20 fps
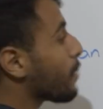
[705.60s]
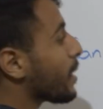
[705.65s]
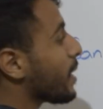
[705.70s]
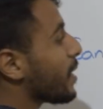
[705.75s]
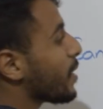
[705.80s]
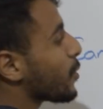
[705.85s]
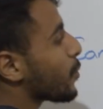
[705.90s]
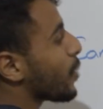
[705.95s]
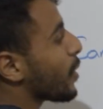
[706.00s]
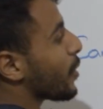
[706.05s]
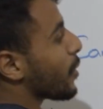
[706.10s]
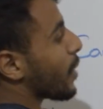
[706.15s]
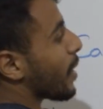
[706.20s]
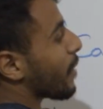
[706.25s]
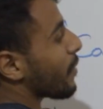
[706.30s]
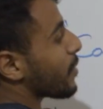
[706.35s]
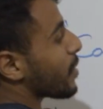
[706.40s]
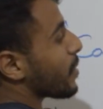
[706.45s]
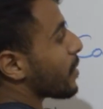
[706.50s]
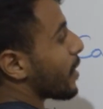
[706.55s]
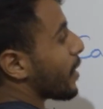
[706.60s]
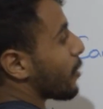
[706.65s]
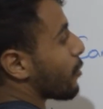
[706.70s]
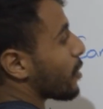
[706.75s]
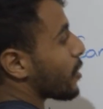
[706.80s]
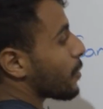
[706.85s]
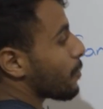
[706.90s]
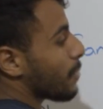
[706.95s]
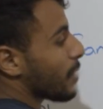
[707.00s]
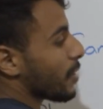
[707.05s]
please when you have the direct
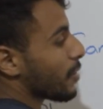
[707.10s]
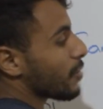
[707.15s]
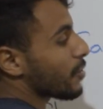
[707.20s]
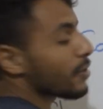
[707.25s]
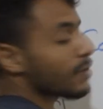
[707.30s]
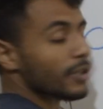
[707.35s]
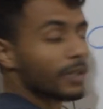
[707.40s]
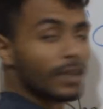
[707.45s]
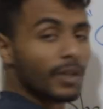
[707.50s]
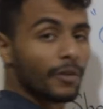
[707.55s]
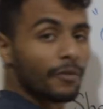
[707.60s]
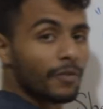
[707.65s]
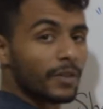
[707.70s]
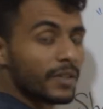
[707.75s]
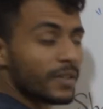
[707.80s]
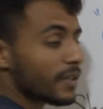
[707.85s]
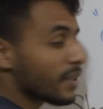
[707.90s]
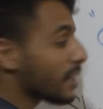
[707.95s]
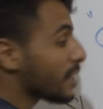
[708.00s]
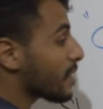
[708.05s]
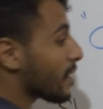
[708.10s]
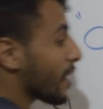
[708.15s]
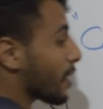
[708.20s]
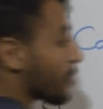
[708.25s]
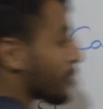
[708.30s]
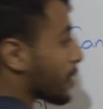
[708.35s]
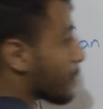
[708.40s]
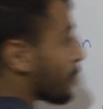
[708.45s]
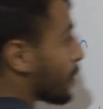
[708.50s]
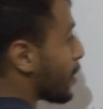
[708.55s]
speech. If it's
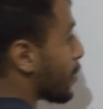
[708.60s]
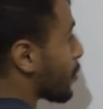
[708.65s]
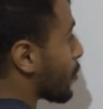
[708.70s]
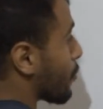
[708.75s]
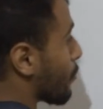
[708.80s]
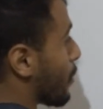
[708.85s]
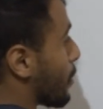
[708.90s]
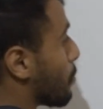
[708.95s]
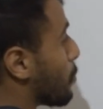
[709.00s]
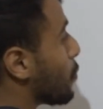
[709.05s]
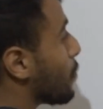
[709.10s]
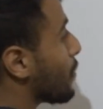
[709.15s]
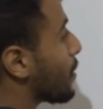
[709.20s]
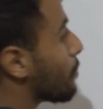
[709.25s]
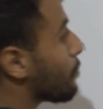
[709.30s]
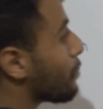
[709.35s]
indirect speech, remove the